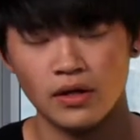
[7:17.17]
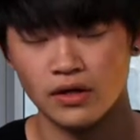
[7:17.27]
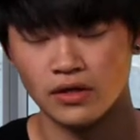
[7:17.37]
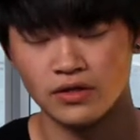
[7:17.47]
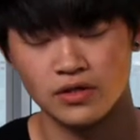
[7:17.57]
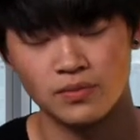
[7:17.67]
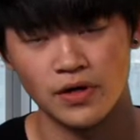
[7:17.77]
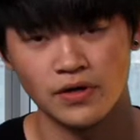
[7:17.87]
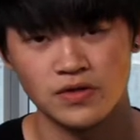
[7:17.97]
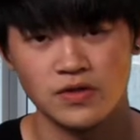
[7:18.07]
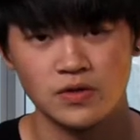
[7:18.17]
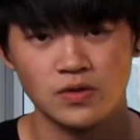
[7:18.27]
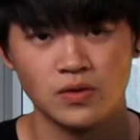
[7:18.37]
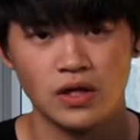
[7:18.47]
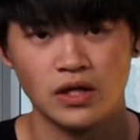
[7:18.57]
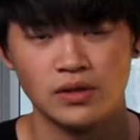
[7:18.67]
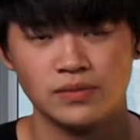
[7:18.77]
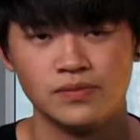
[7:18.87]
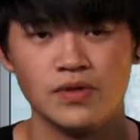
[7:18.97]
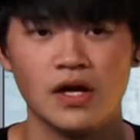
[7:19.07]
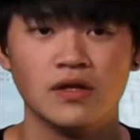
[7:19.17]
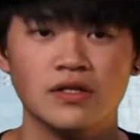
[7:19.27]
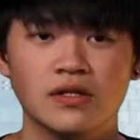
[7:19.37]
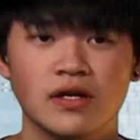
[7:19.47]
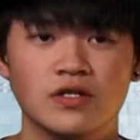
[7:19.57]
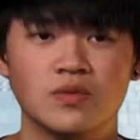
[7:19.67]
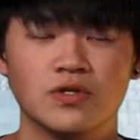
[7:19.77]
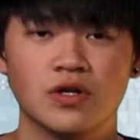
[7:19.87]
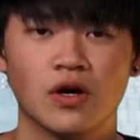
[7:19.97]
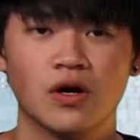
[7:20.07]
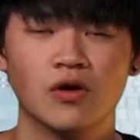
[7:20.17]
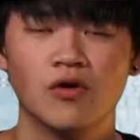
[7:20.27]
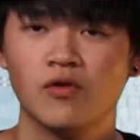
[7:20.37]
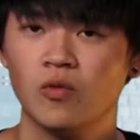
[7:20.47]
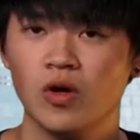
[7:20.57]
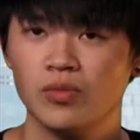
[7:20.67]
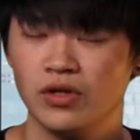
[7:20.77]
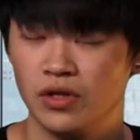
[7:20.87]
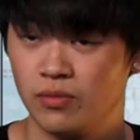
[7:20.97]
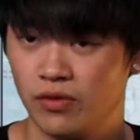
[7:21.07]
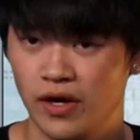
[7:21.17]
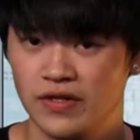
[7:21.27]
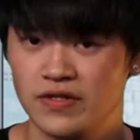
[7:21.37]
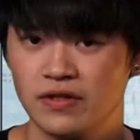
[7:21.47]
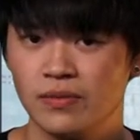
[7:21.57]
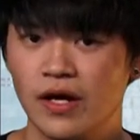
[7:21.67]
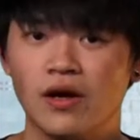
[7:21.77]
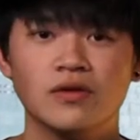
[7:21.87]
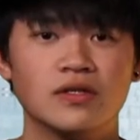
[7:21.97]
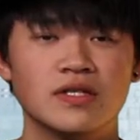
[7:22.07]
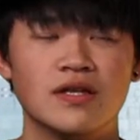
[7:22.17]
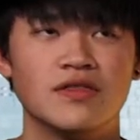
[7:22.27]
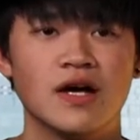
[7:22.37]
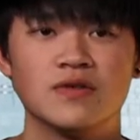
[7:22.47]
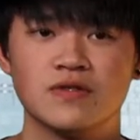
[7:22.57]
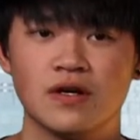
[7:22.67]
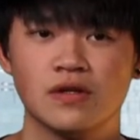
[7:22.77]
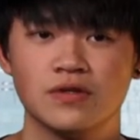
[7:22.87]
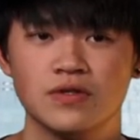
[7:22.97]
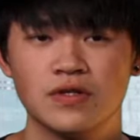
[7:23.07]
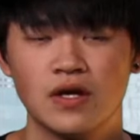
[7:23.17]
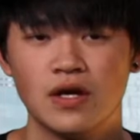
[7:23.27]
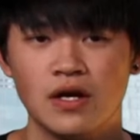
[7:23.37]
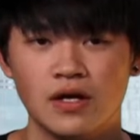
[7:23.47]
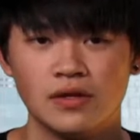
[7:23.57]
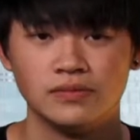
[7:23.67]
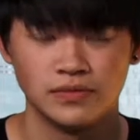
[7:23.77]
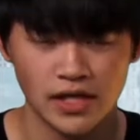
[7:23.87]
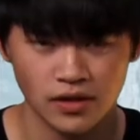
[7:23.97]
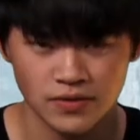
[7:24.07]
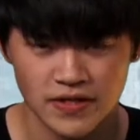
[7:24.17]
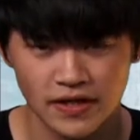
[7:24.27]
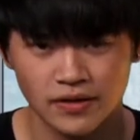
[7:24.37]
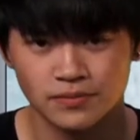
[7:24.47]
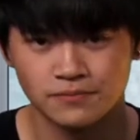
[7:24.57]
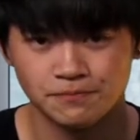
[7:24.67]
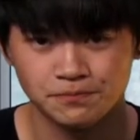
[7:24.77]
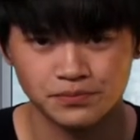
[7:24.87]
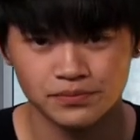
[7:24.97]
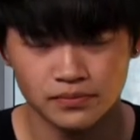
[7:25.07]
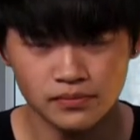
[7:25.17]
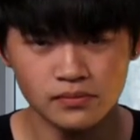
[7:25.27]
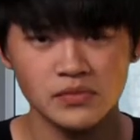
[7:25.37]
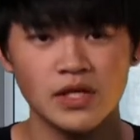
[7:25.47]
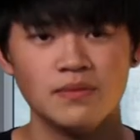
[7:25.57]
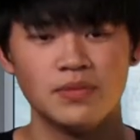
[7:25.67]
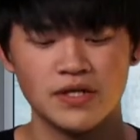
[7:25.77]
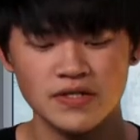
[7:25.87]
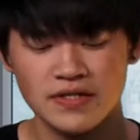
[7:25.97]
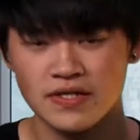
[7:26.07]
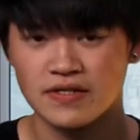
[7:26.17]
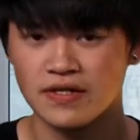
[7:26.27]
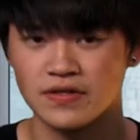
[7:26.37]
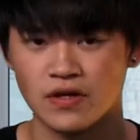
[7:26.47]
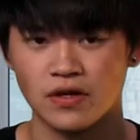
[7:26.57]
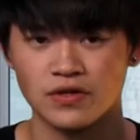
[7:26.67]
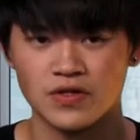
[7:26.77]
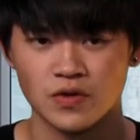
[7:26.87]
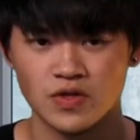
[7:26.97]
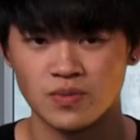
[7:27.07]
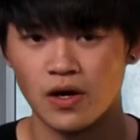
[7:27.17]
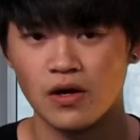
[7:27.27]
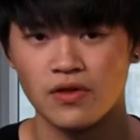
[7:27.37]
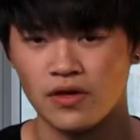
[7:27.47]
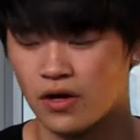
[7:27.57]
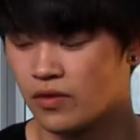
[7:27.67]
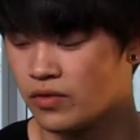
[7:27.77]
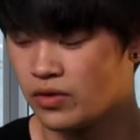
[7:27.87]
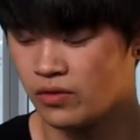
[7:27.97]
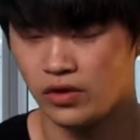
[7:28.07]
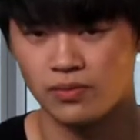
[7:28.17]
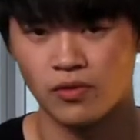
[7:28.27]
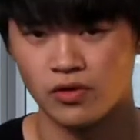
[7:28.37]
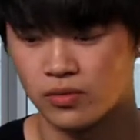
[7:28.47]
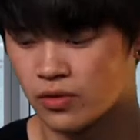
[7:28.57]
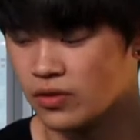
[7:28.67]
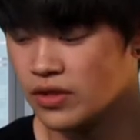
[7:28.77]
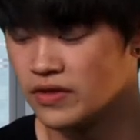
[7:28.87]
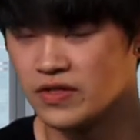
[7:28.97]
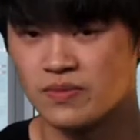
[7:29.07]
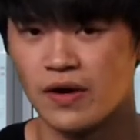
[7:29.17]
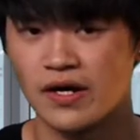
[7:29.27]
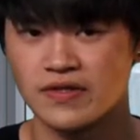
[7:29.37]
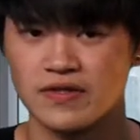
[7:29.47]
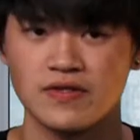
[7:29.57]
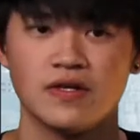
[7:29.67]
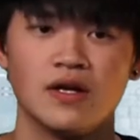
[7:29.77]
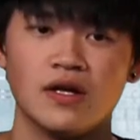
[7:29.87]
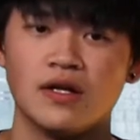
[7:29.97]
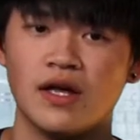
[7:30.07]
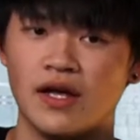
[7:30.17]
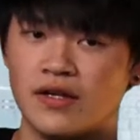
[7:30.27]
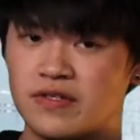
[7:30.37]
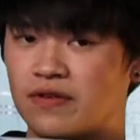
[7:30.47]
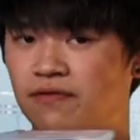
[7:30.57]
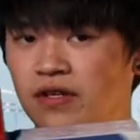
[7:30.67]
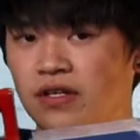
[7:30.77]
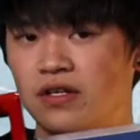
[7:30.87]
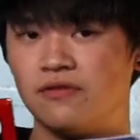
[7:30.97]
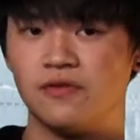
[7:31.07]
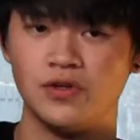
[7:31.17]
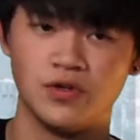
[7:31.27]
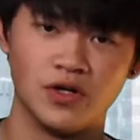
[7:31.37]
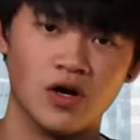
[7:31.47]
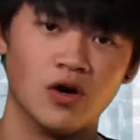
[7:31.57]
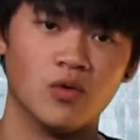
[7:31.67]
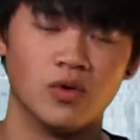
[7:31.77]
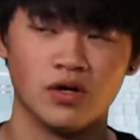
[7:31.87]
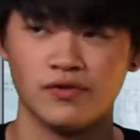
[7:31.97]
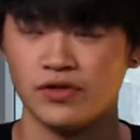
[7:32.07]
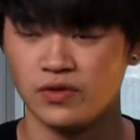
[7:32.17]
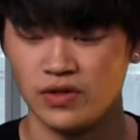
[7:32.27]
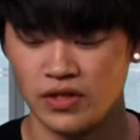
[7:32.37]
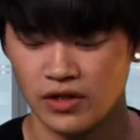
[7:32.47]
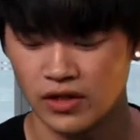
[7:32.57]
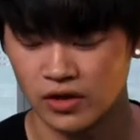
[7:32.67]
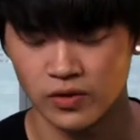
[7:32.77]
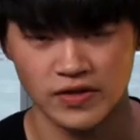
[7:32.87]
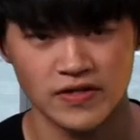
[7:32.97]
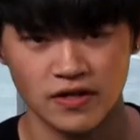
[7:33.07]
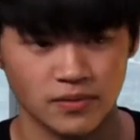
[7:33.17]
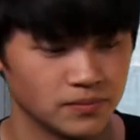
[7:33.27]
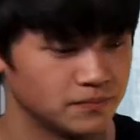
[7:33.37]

and compared to um, LED lights which are overwhelmingly priced about $10,000. Now second, because these things are so small they are really really portable in these boxes and it's convenient for you to go whenever you need a quick setting.